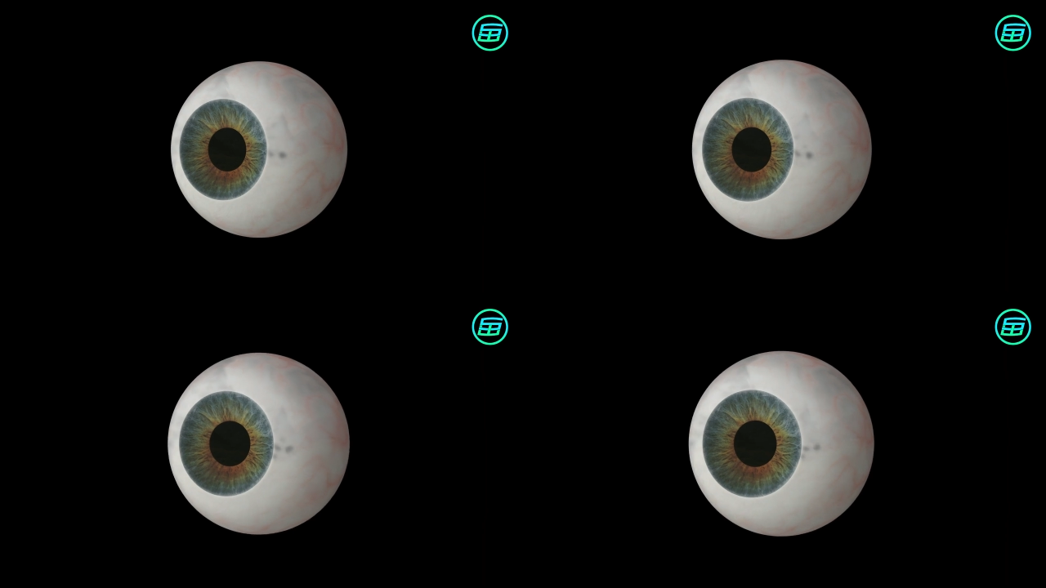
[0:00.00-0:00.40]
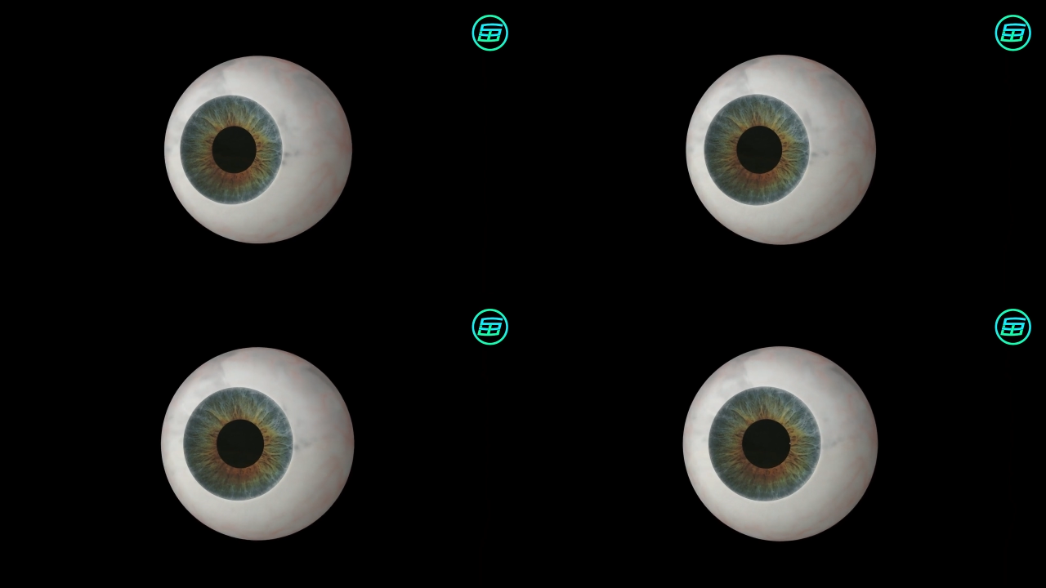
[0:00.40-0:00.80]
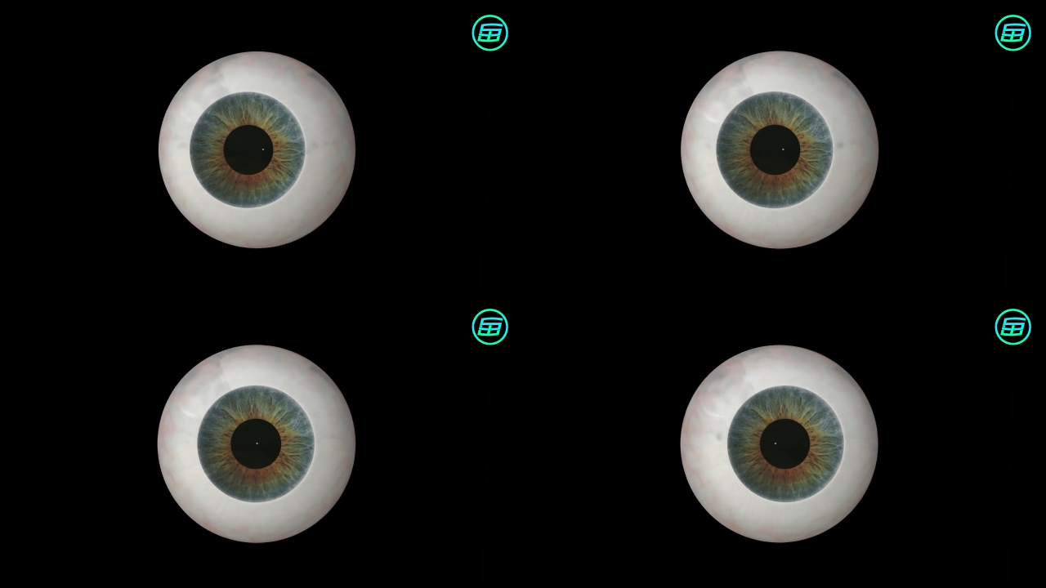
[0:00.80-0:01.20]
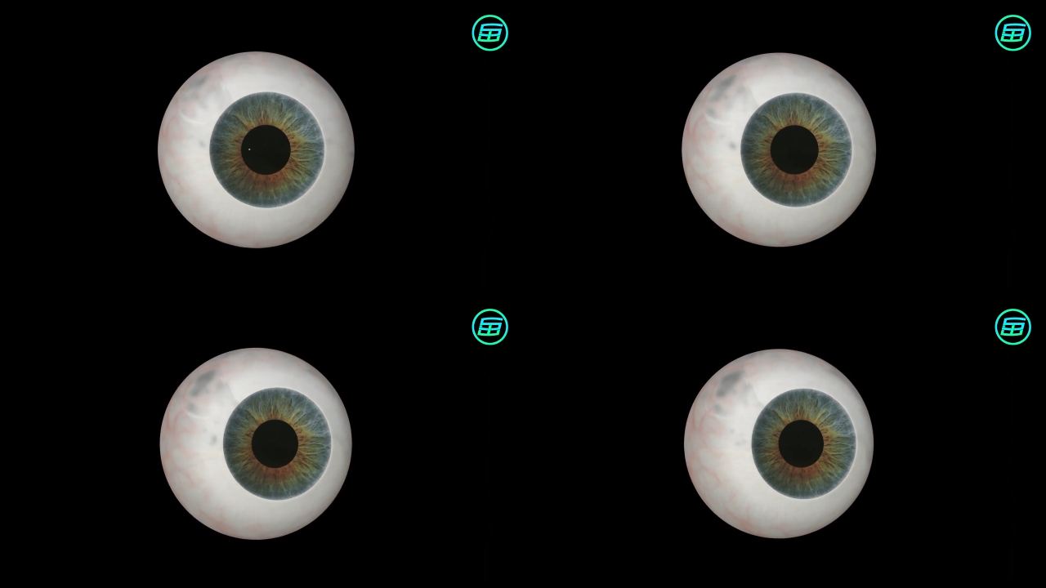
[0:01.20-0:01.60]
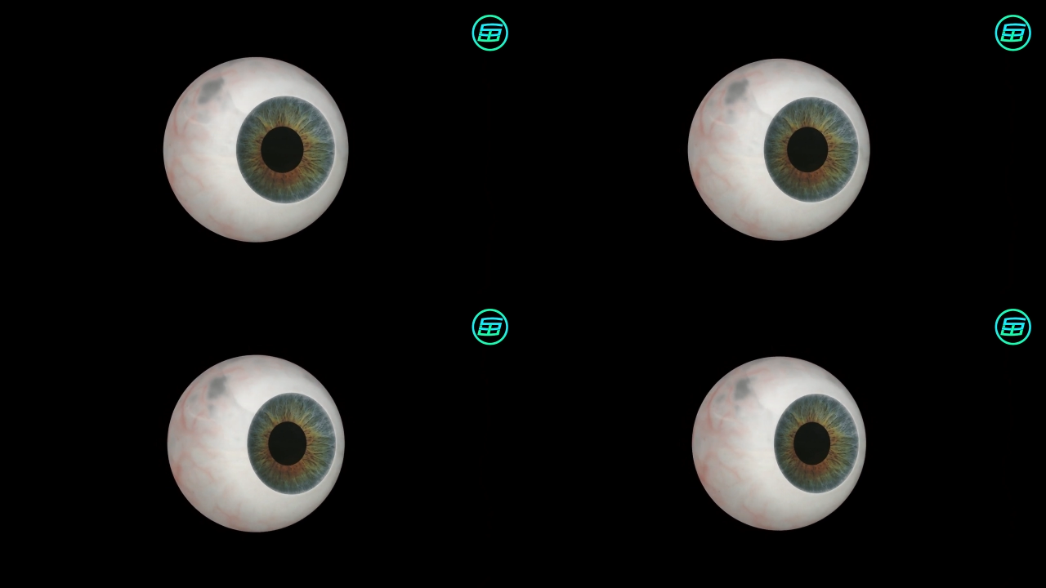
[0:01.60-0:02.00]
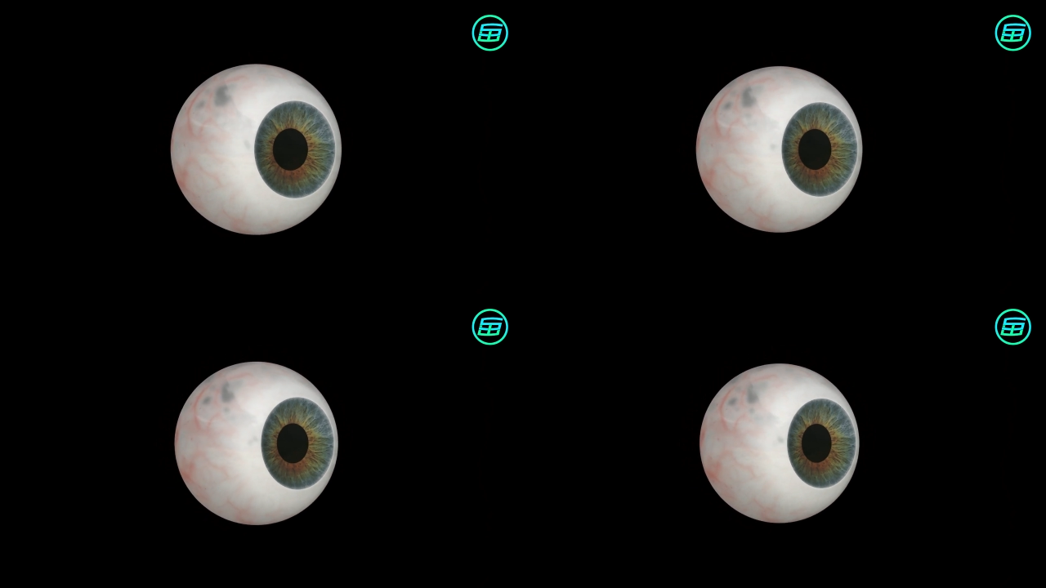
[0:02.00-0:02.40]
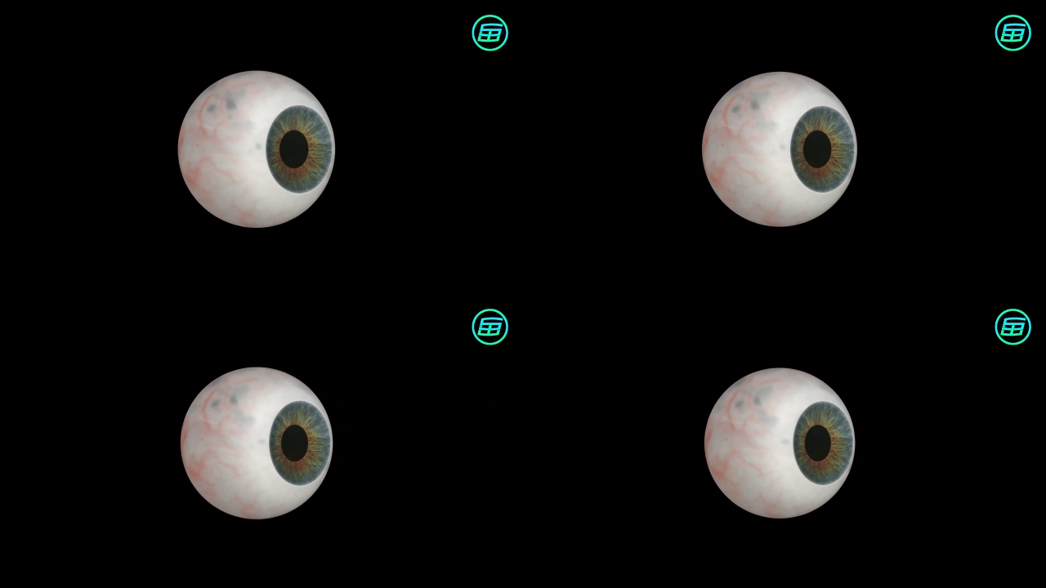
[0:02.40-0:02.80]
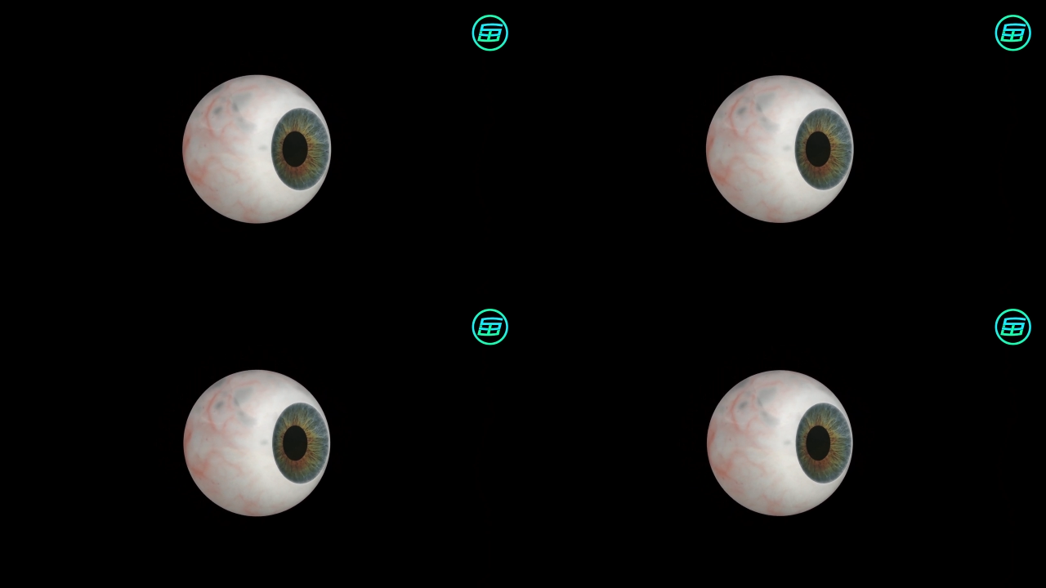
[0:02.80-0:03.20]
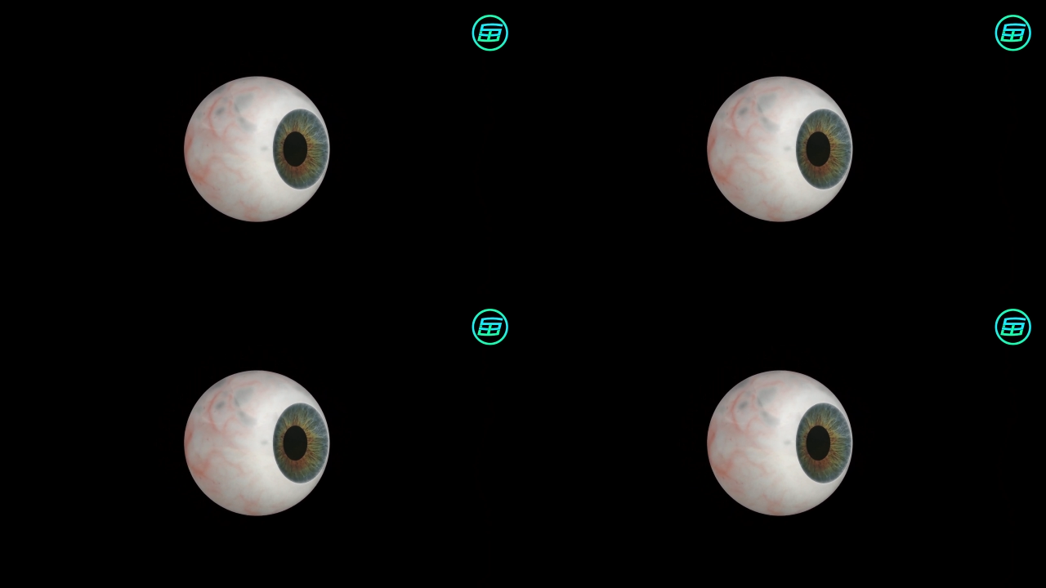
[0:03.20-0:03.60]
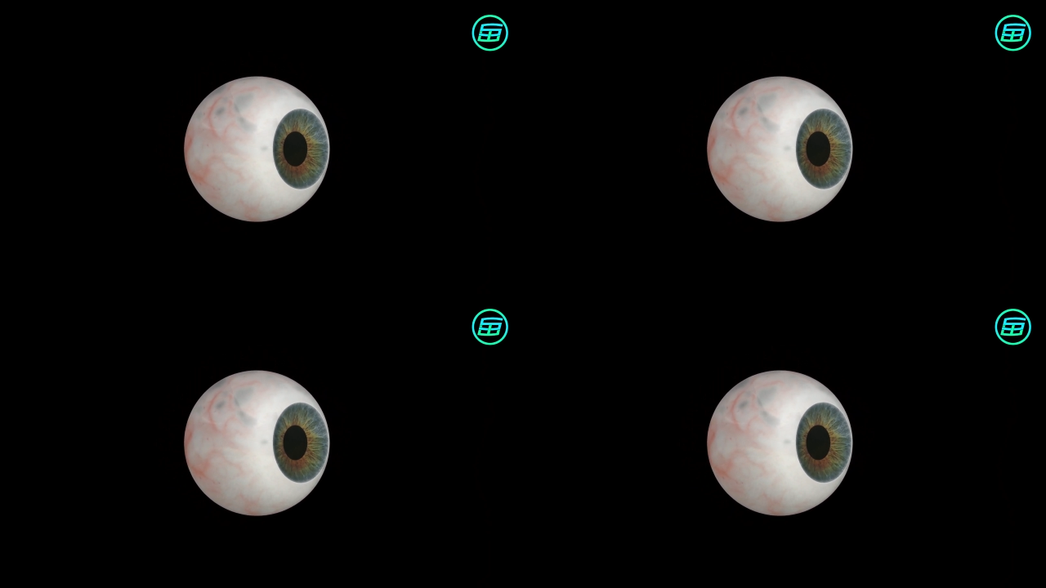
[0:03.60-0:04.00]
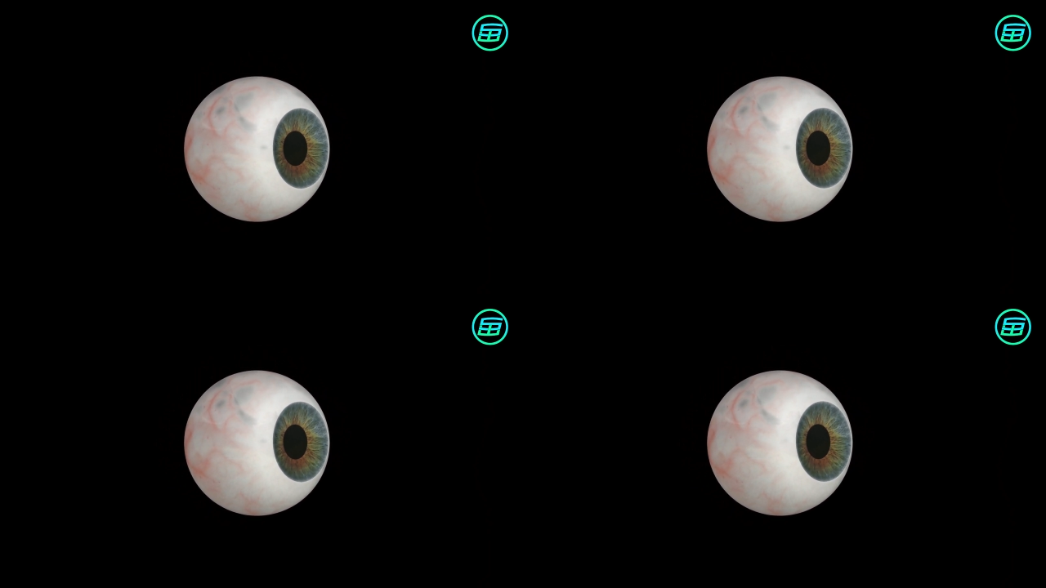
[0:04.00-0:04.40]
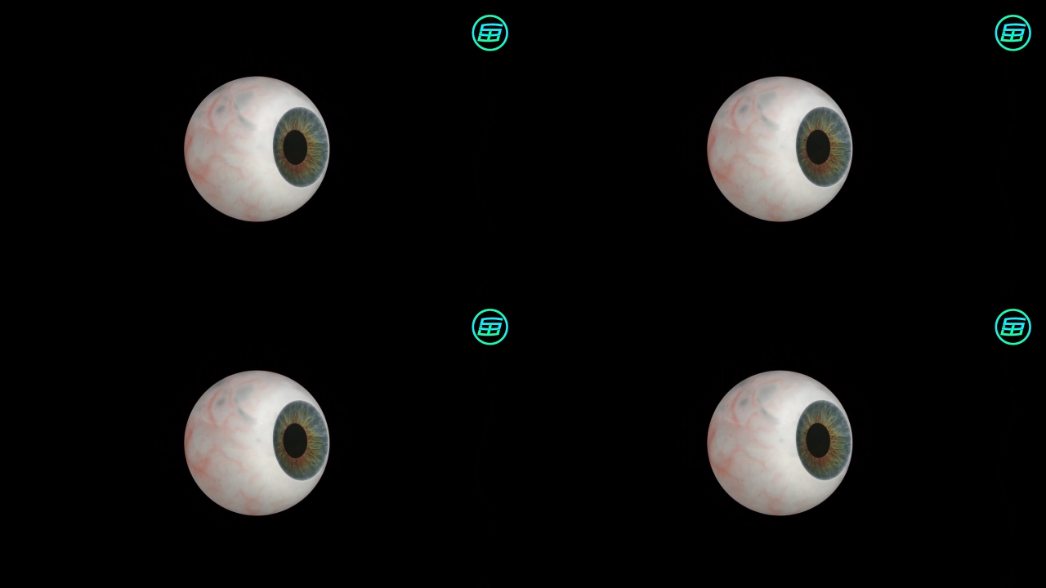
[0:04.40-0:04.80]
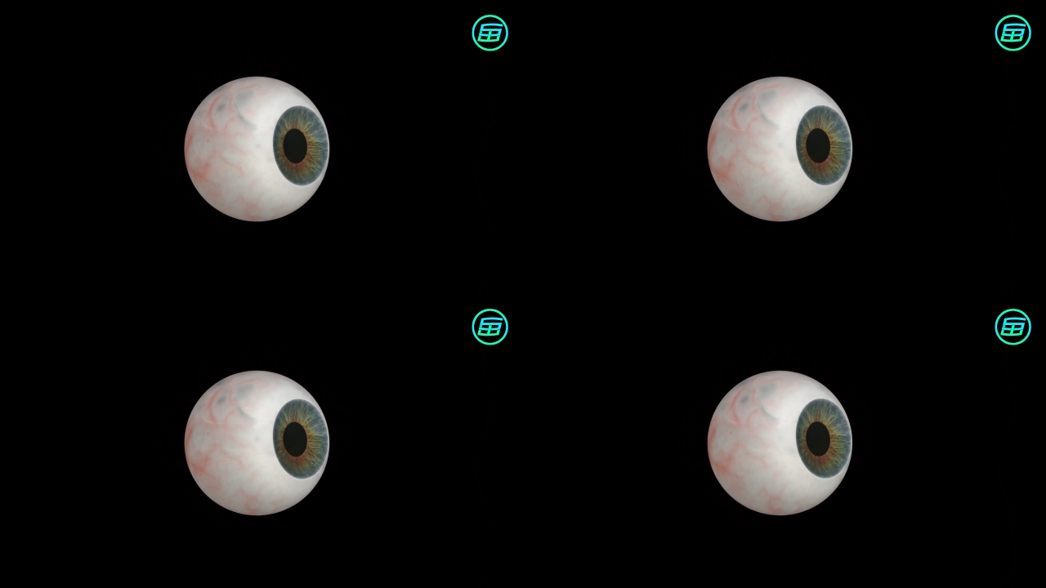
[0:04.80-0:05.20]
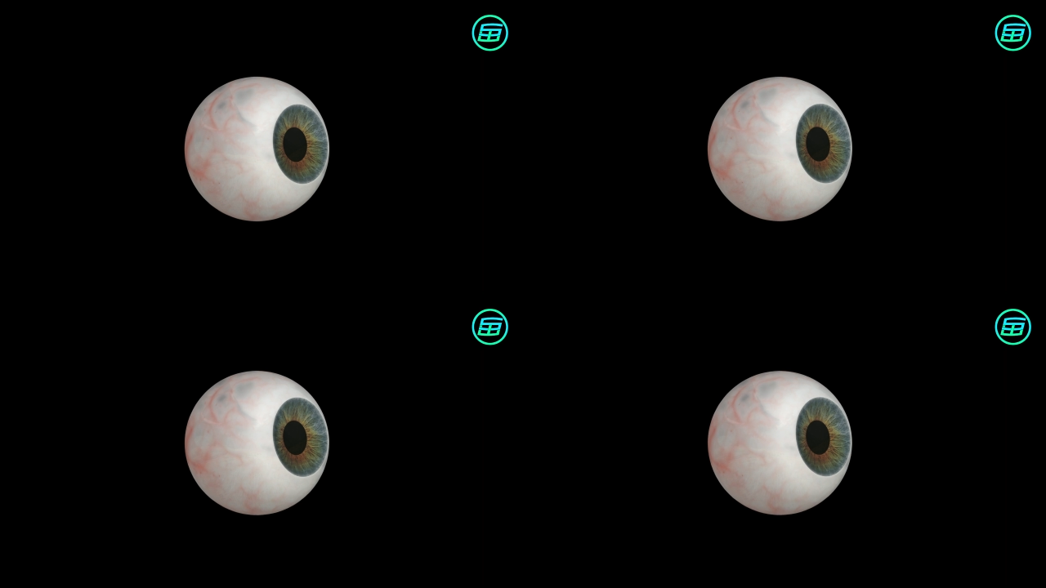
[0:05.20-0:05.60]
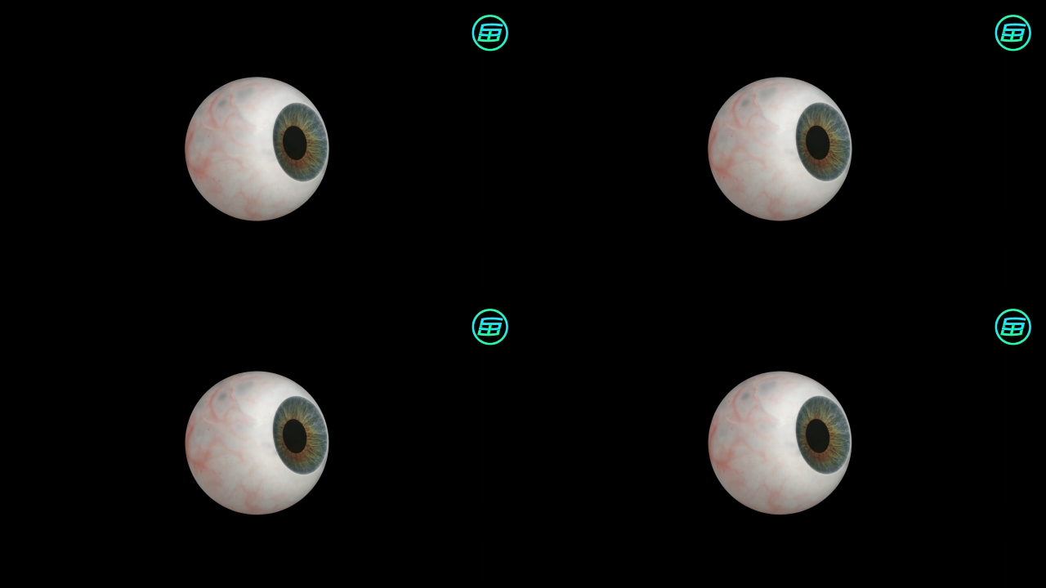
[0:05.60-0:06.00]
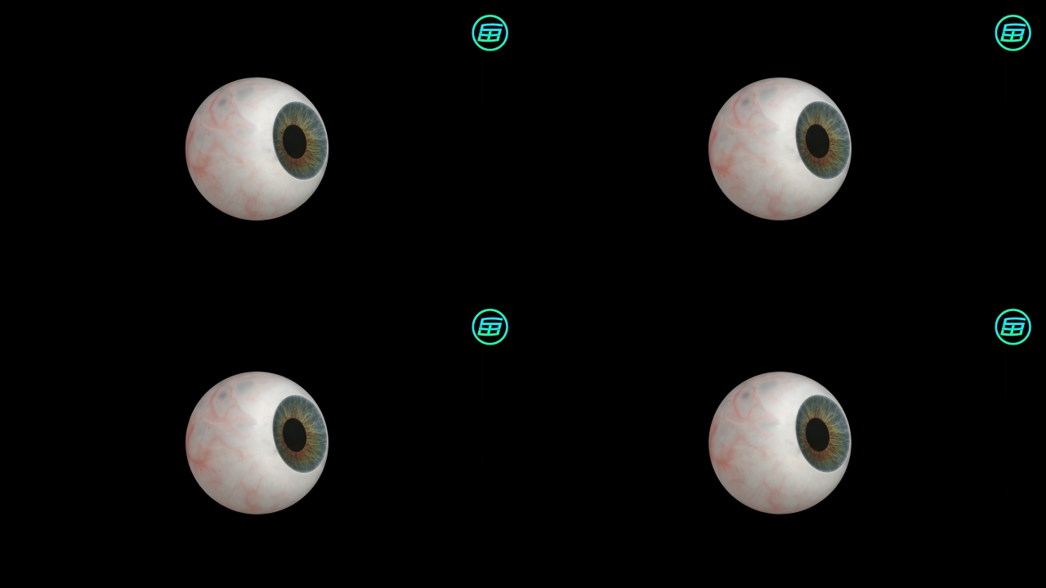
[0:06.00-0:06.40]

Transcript: (no speaker visible)